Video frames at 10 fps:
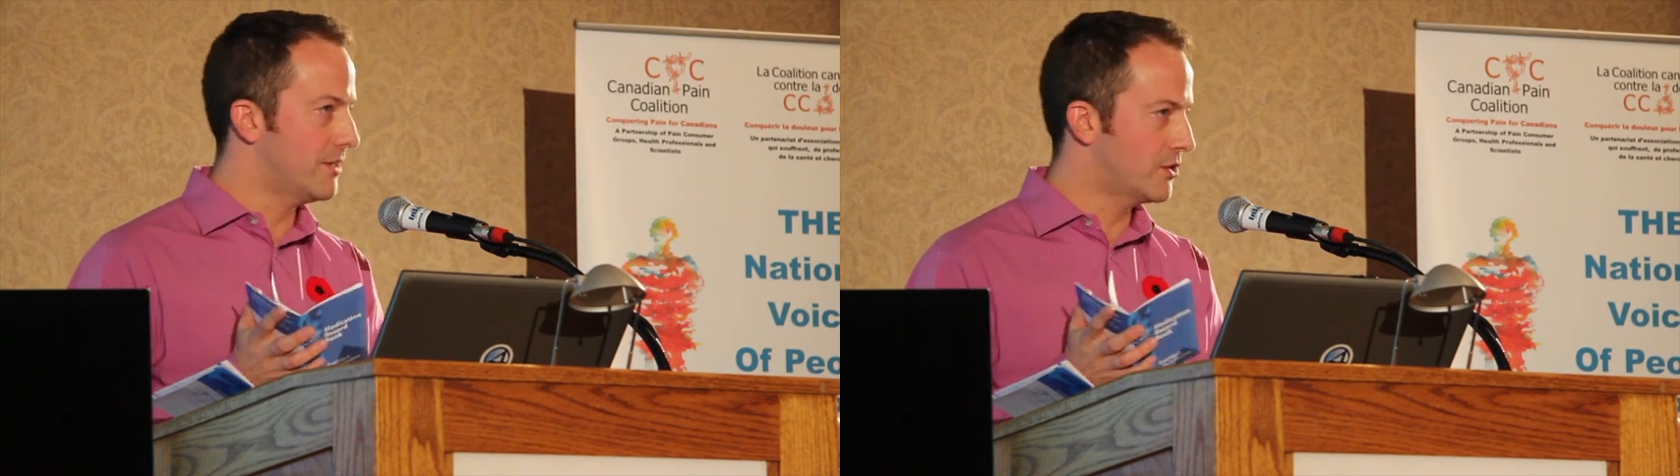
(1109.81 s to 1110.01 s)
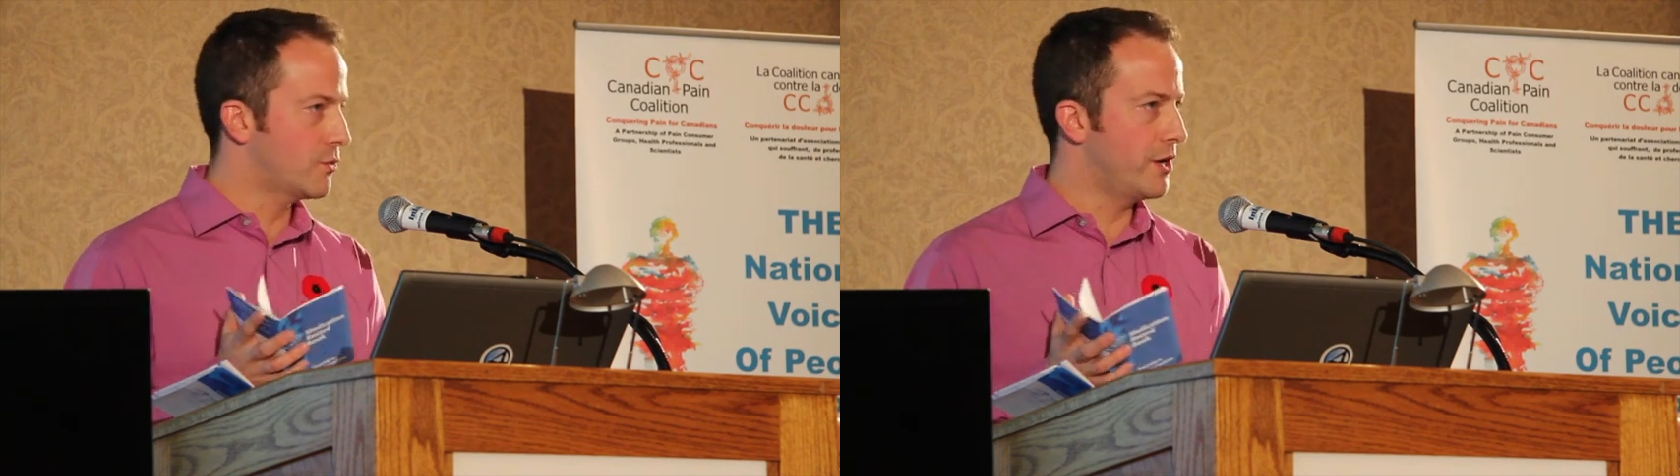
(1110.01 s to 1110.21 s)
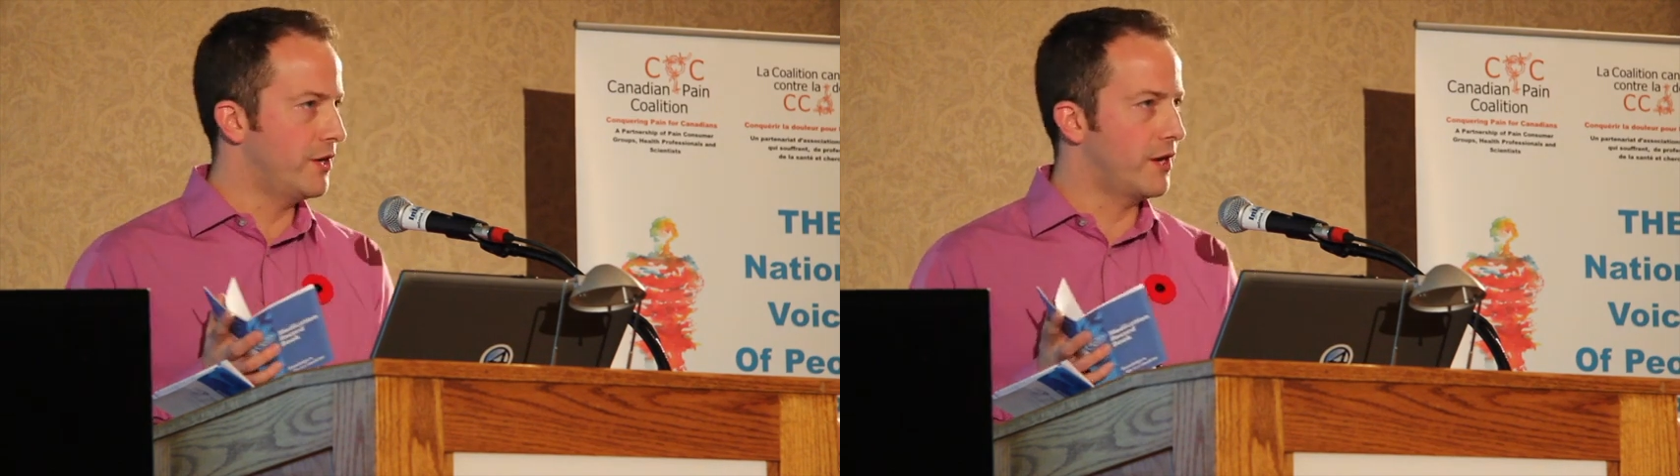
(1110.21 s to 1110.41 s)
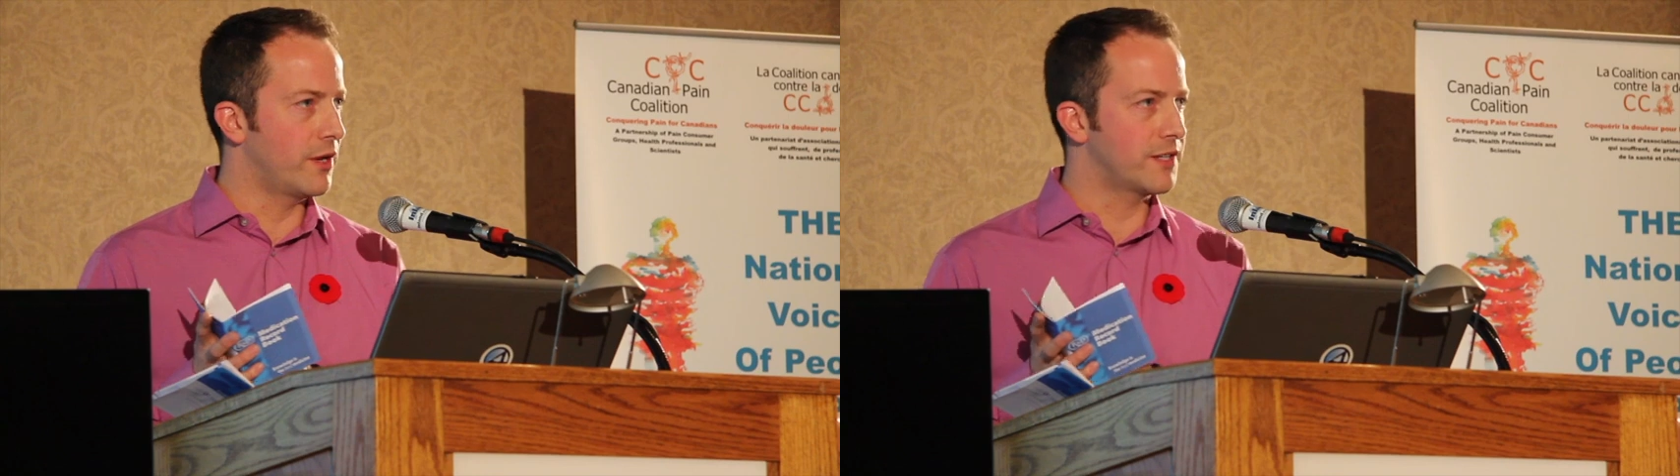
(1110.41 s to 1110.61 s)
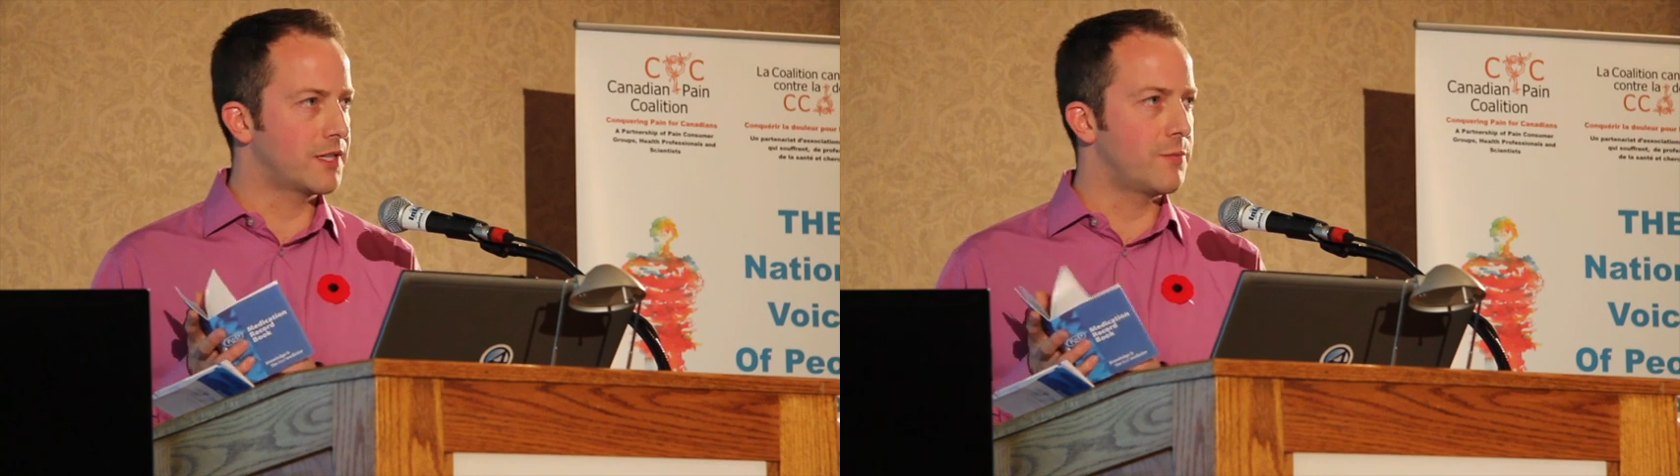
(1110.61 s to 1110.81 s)
and this is where you can
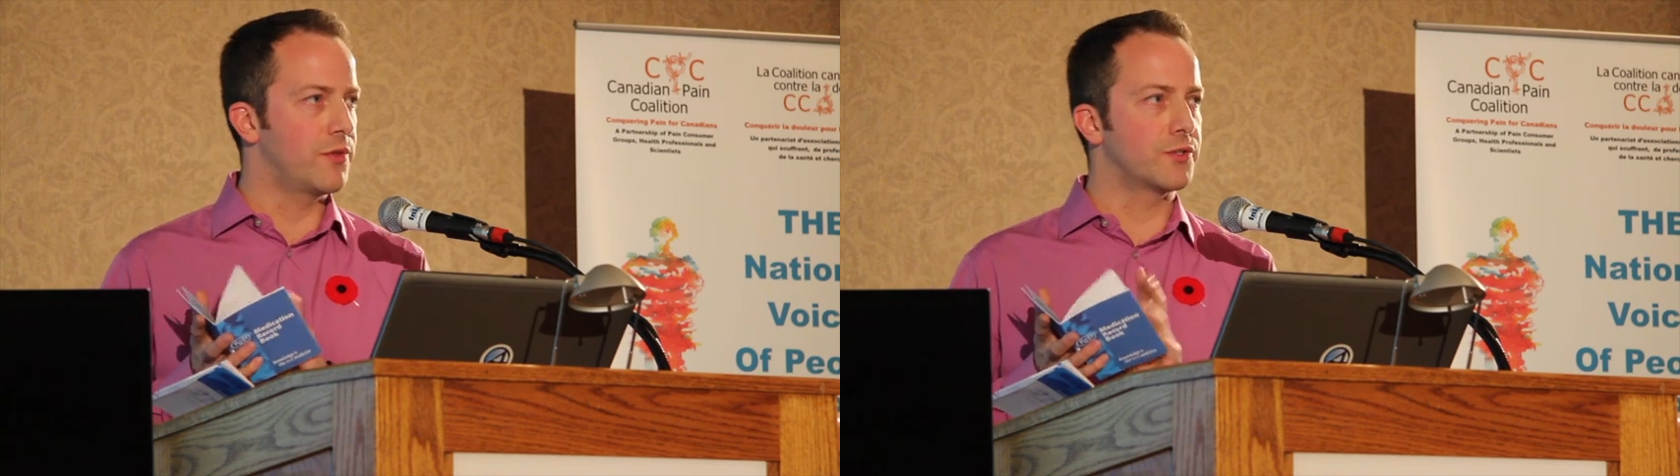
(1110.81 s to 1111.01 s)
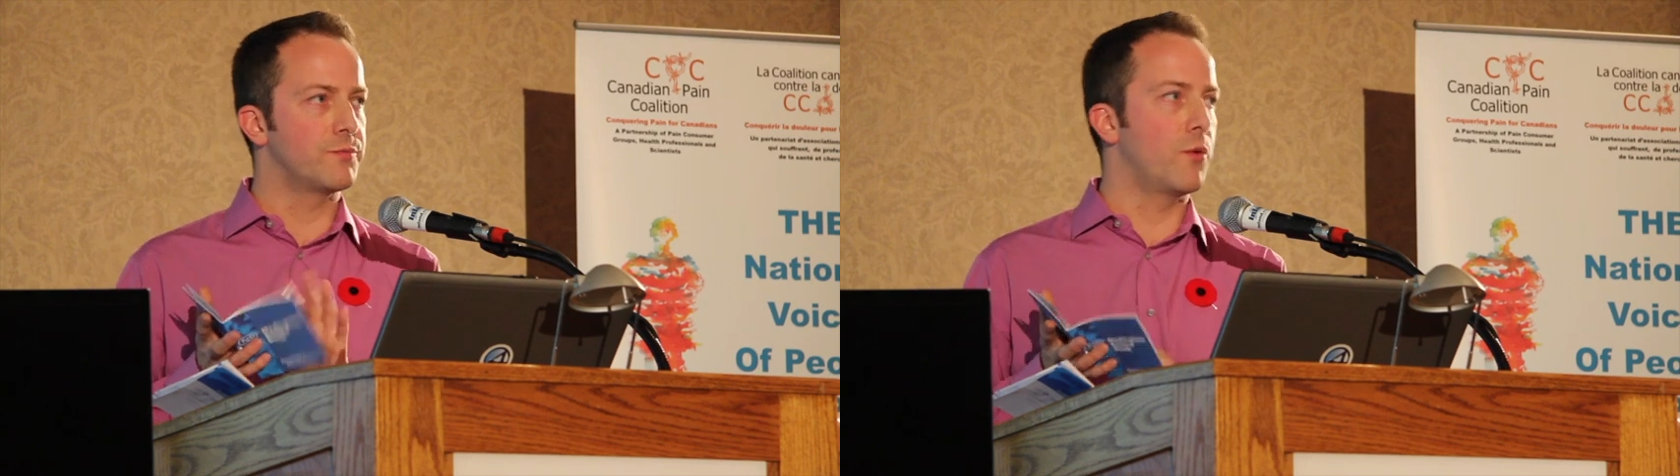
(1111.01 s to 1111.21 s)
list some of those